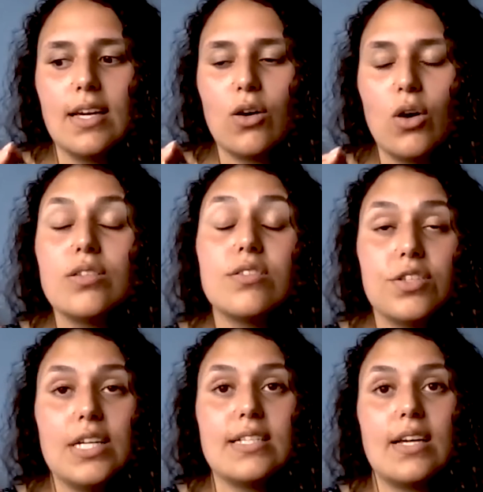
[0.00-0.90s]

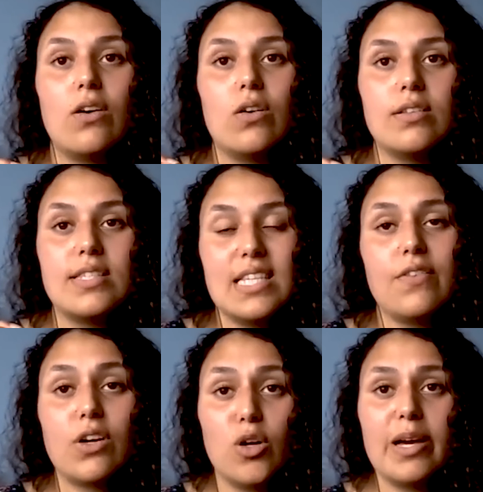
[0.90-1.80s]
concentrating on
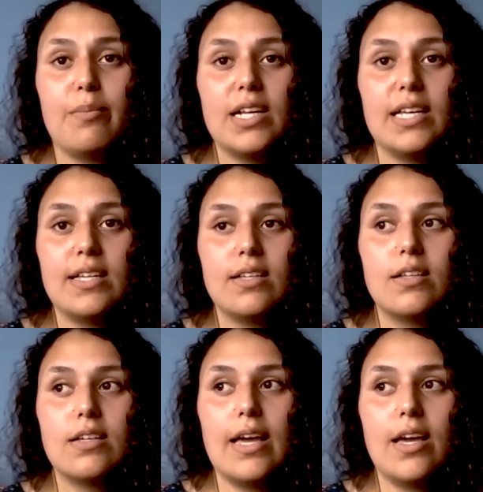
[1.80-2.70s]
saving all my money
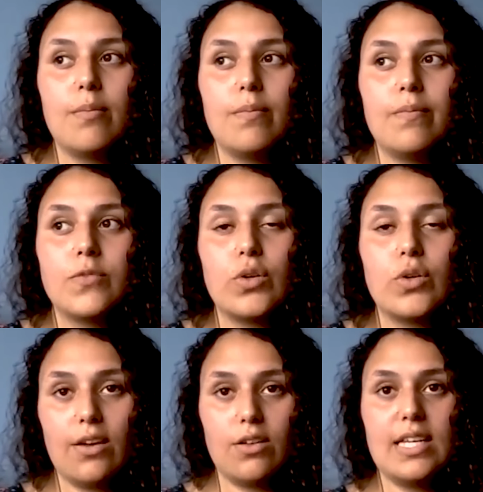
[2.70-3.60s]
so
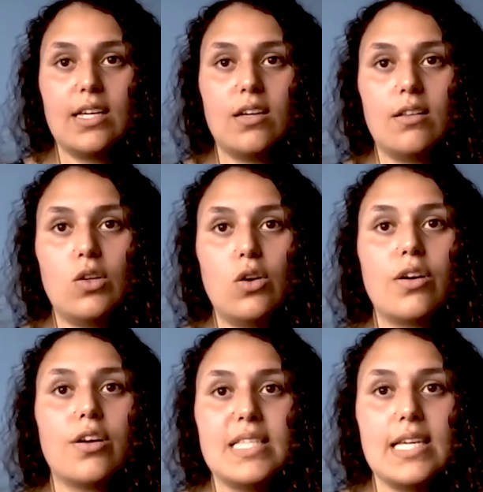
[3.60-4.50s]
I could take a
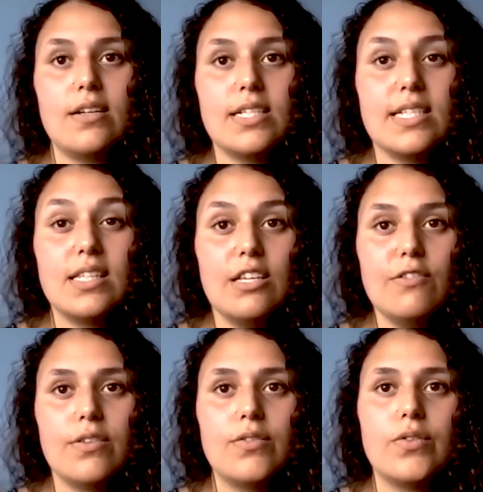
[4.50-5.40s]
longer maternity
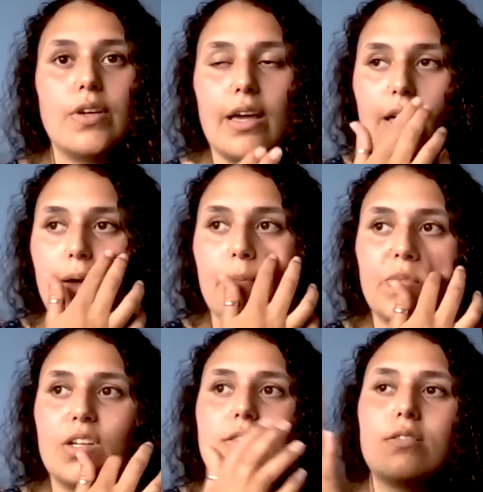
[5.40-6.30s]
leave,
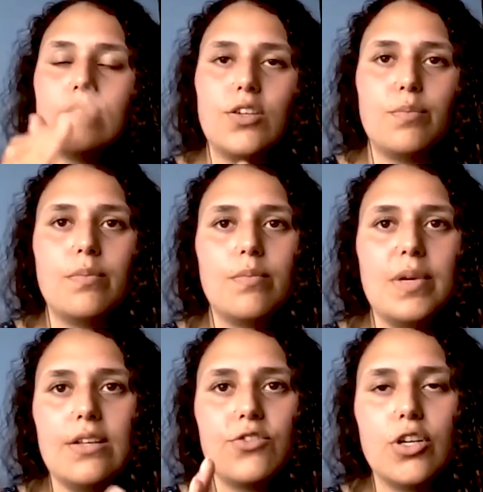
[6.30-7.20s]
because your
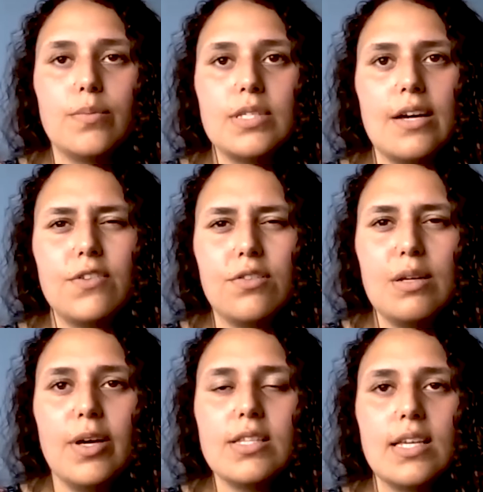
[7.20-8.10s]
pay drops after
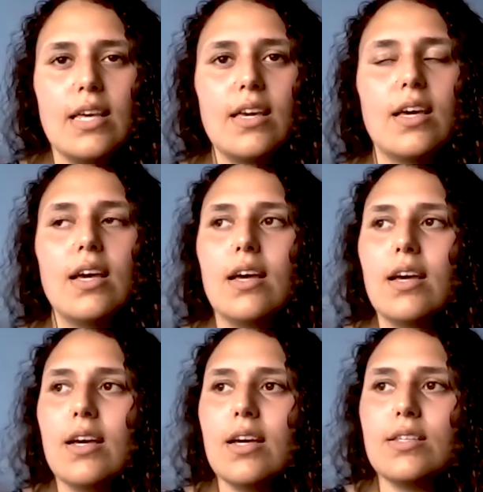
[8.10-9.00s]
3 months, I think.
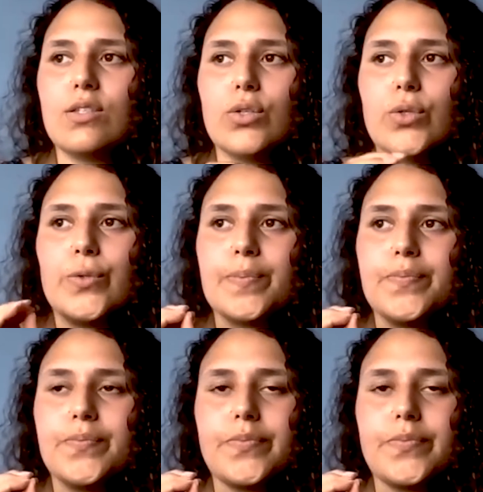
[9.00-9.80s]
Wow. So